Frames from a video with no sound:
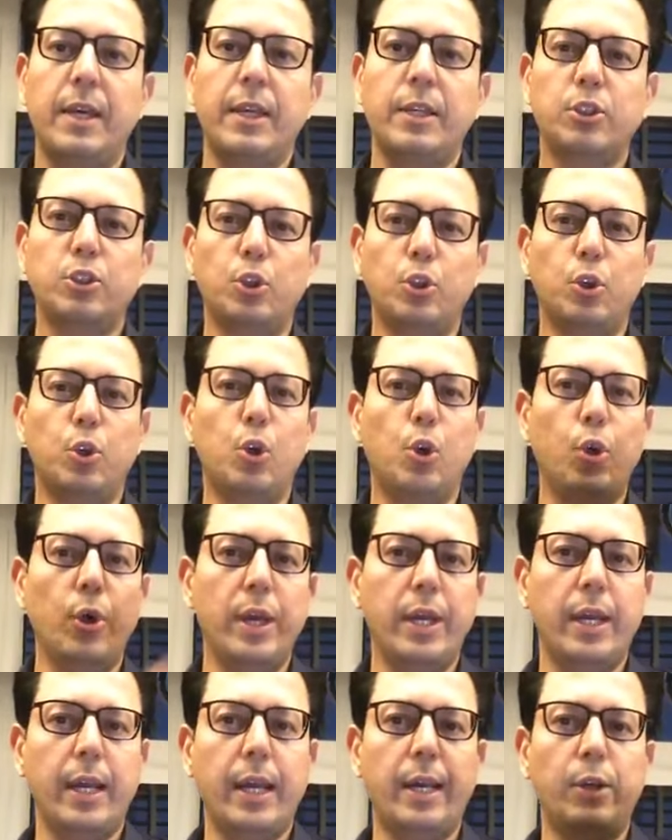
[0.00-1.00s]
So to go
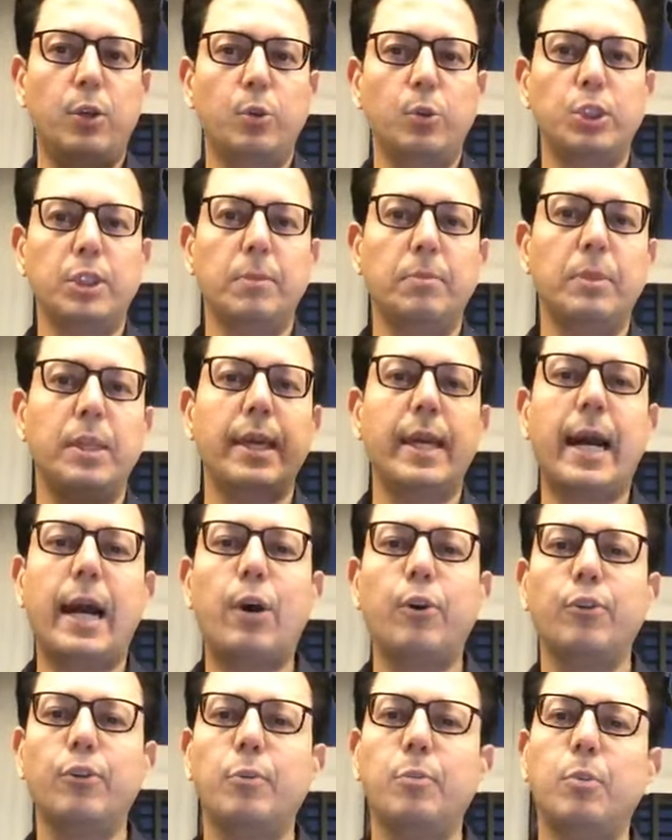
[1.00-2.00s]
in and do something
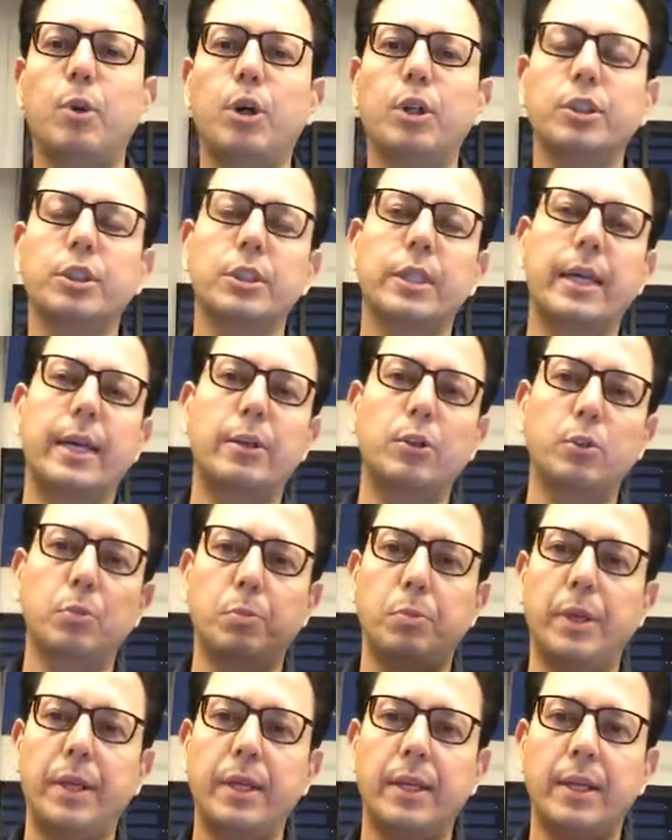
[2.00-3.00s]
out of the box and to
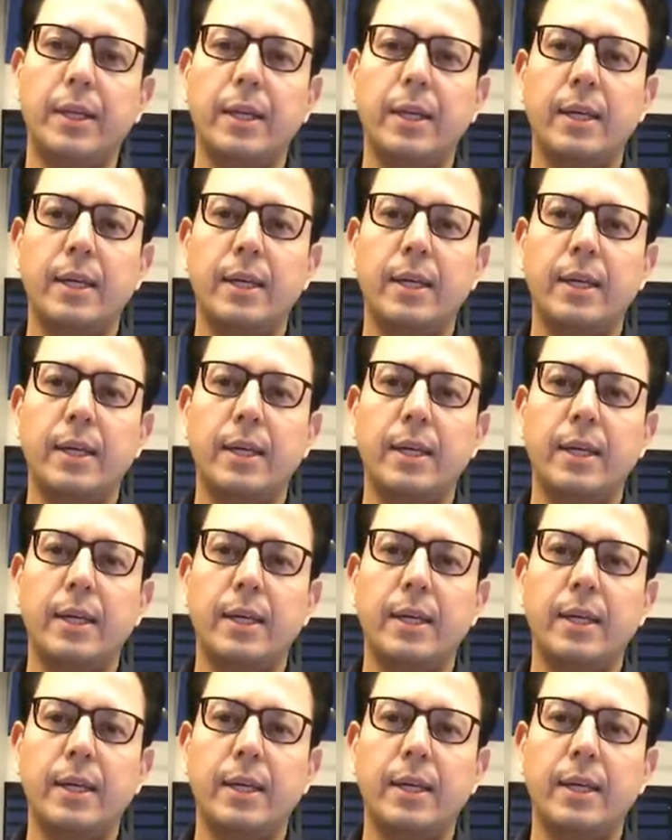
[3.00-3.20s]
bring